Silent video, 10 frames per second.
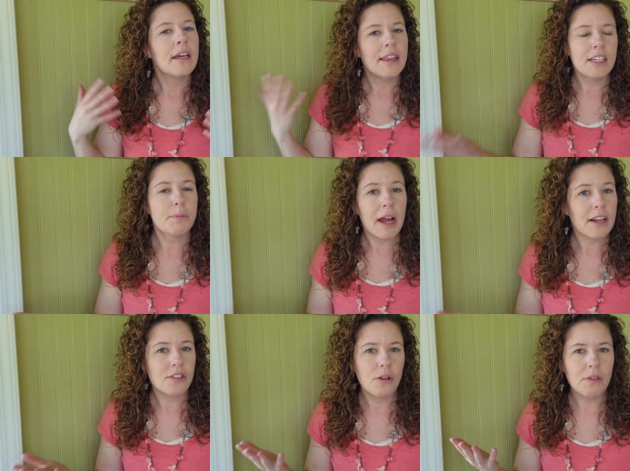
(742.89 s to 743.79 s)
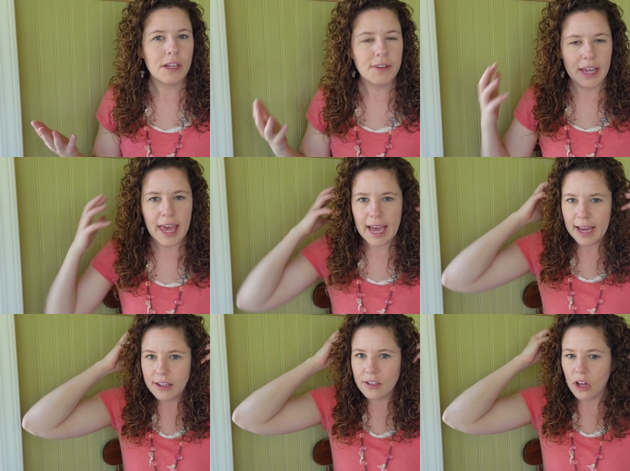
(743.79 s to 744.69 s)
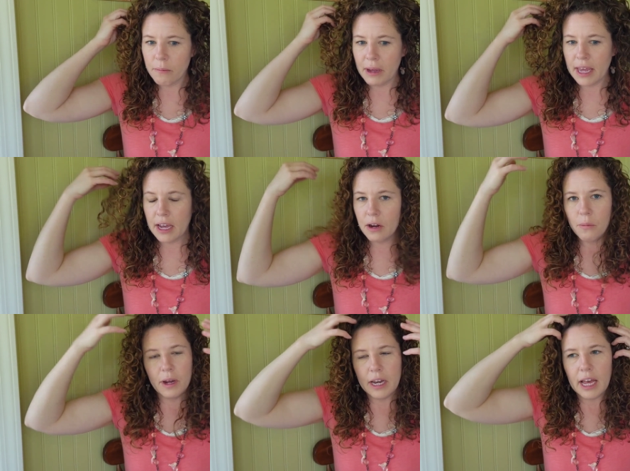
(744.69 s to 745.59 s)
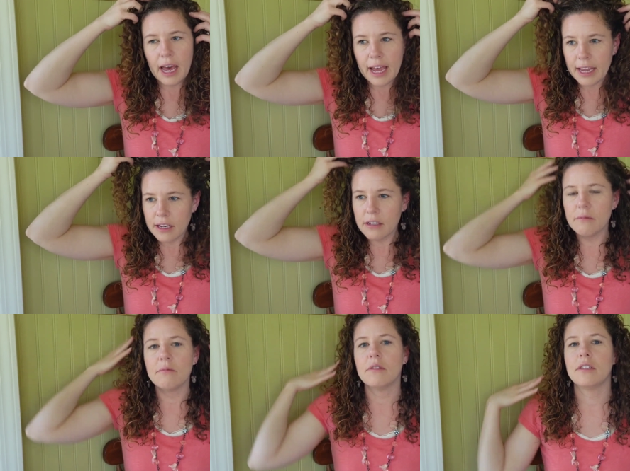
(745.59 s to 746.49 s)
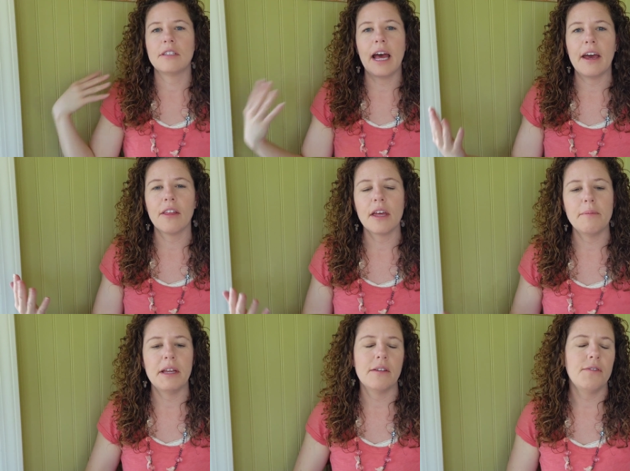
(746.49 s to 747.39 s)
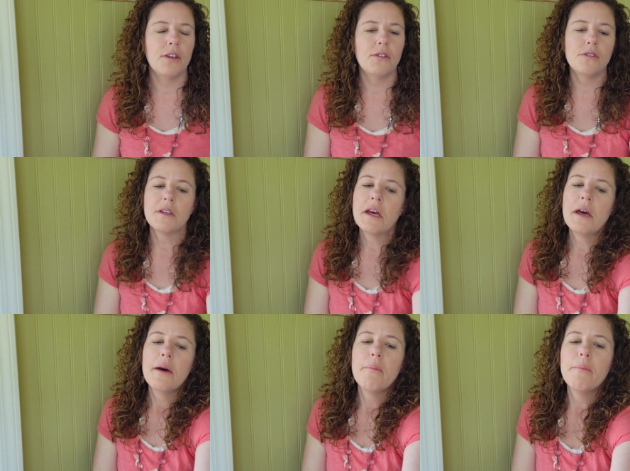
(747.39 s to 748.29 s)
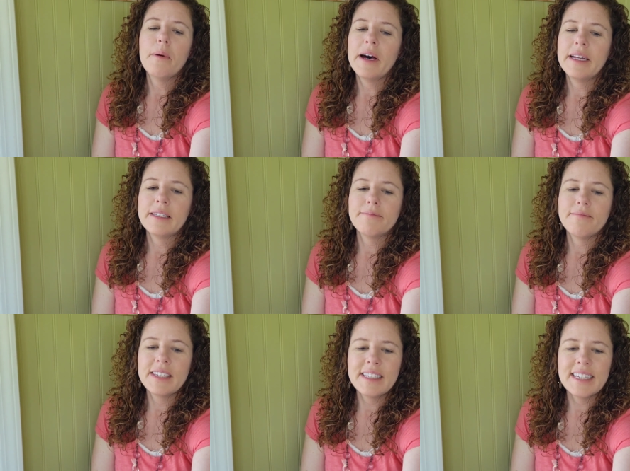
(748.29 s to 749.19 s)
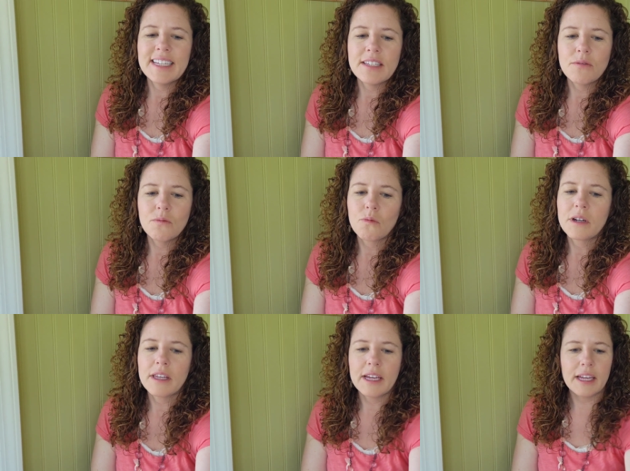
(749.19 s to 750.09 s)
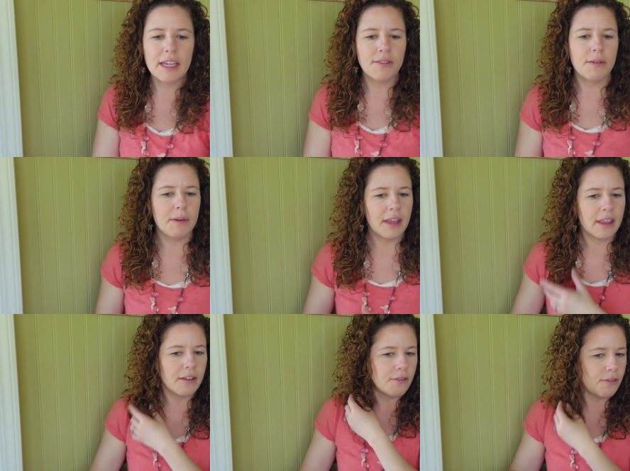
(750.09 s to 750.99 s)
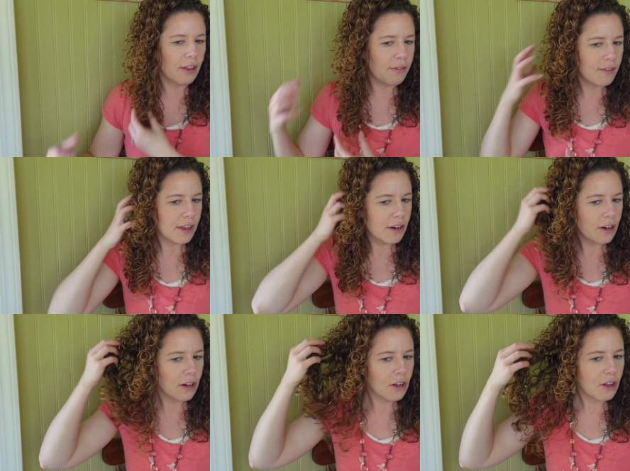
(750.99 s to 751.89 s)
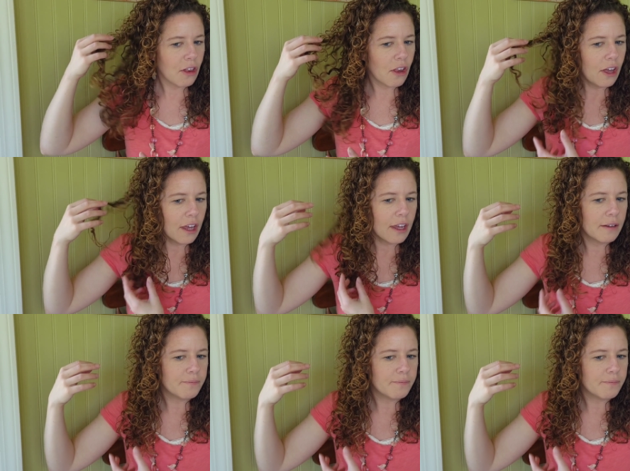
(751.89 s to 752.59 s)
These products don't leave a cast on my hair when I style them and diffuse, but this isn't really giving me like the fluffier look.